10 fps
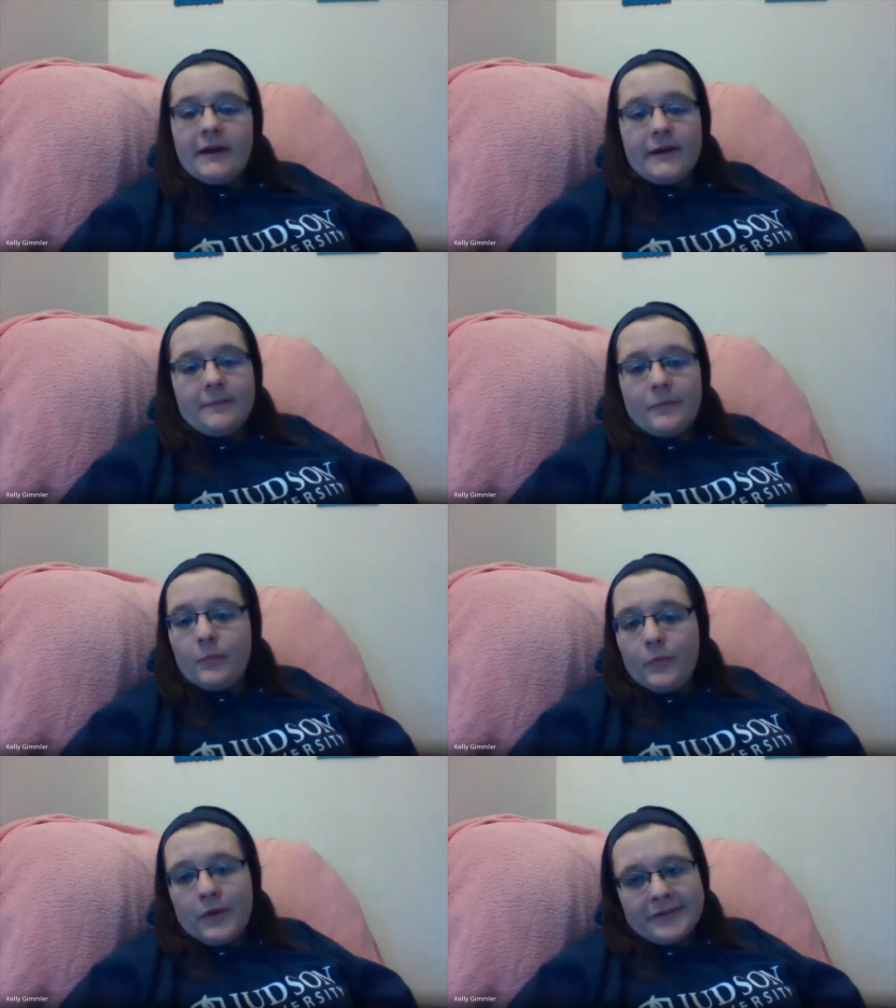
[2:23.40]
um,
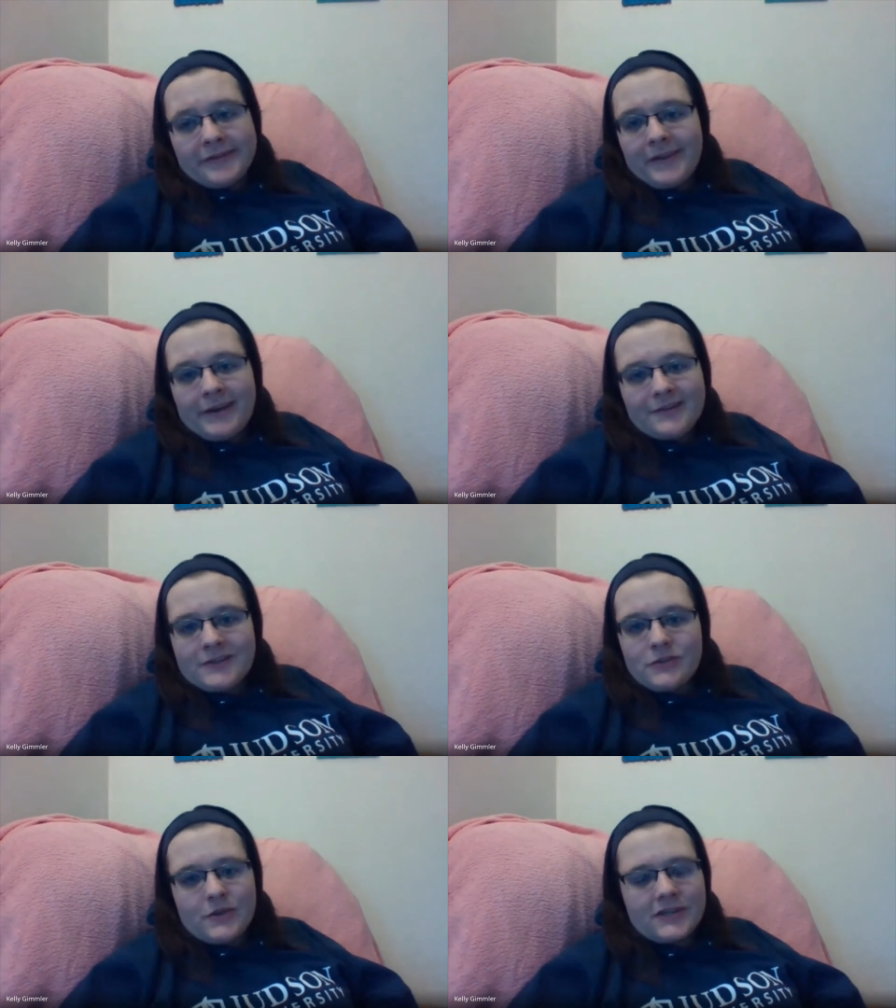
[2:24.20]
one
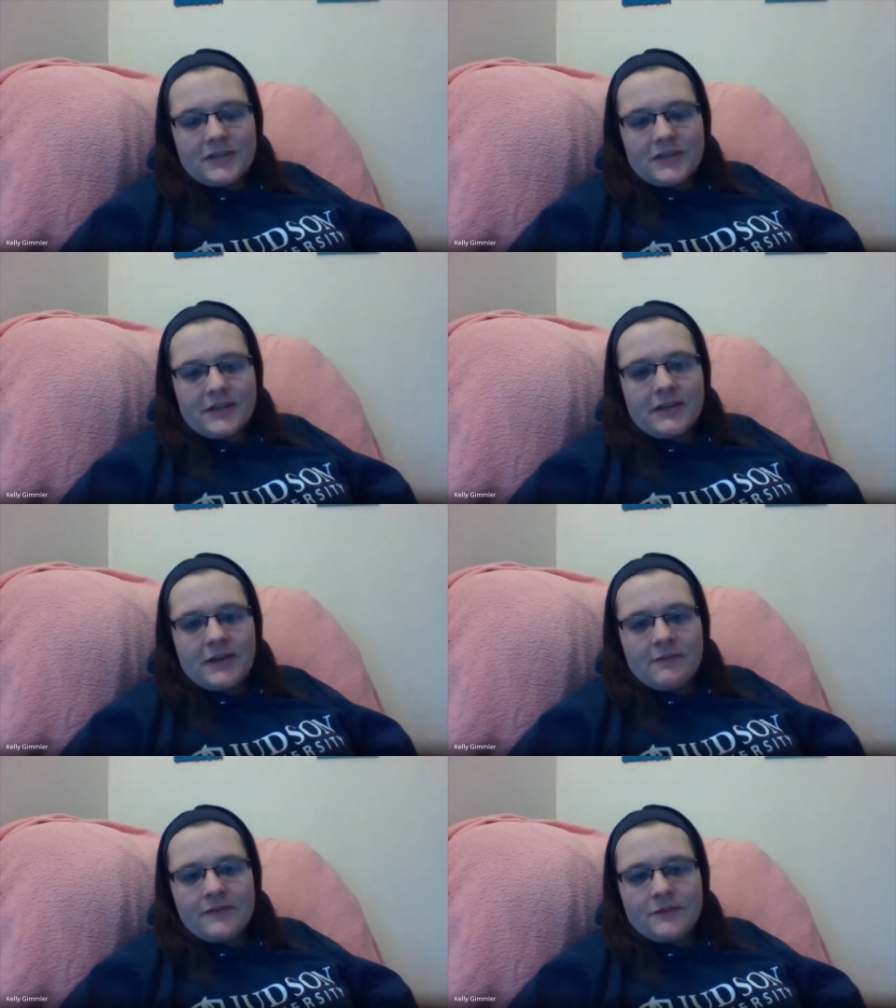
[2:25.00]

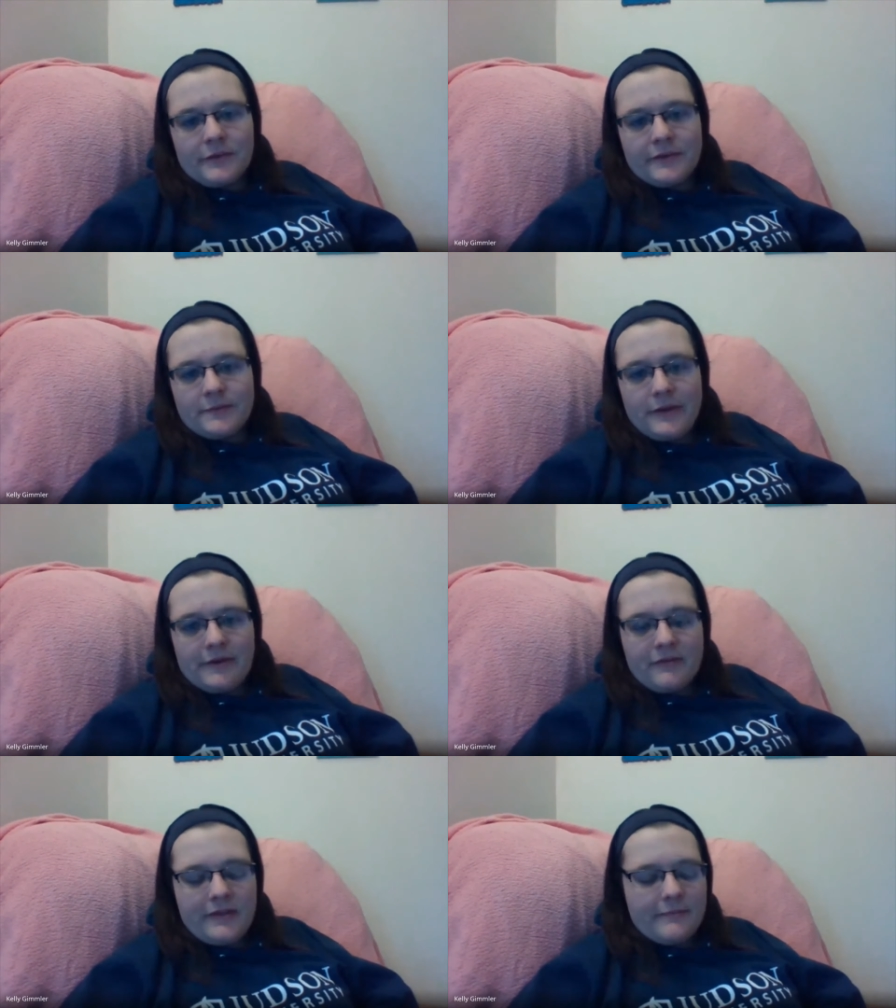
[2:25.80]
concentration of sorts,
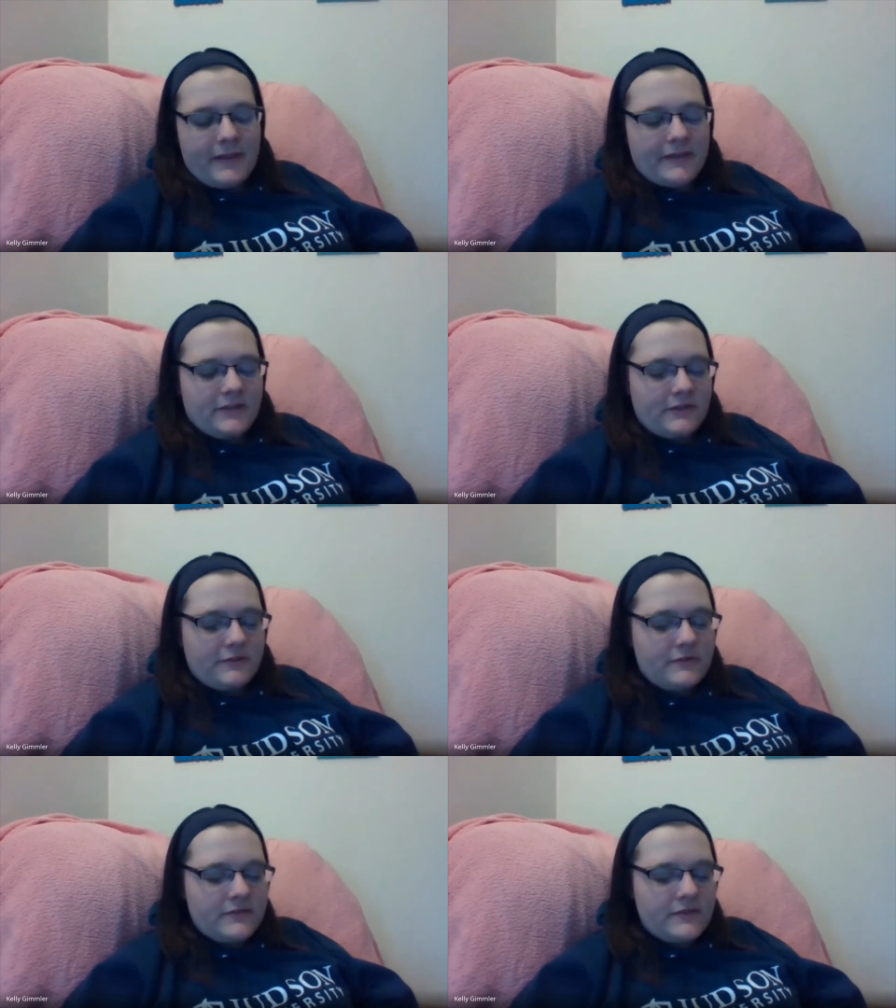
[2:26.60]
whatever they might
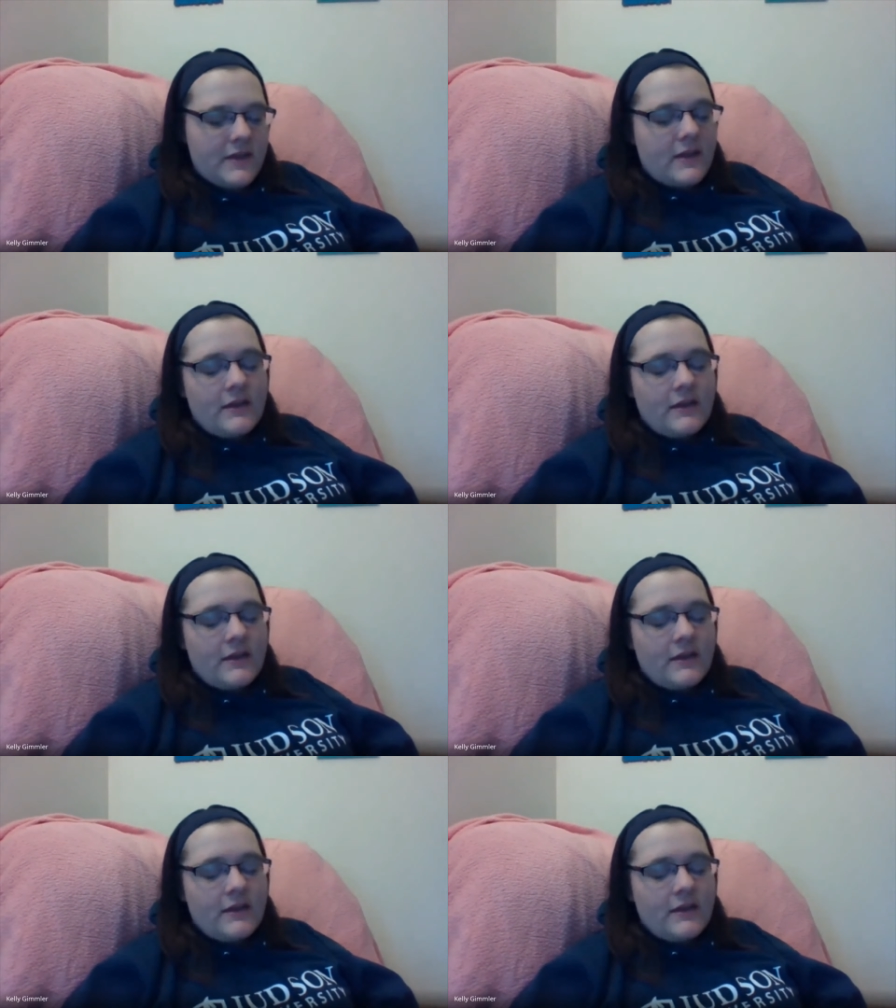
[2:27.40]
choose.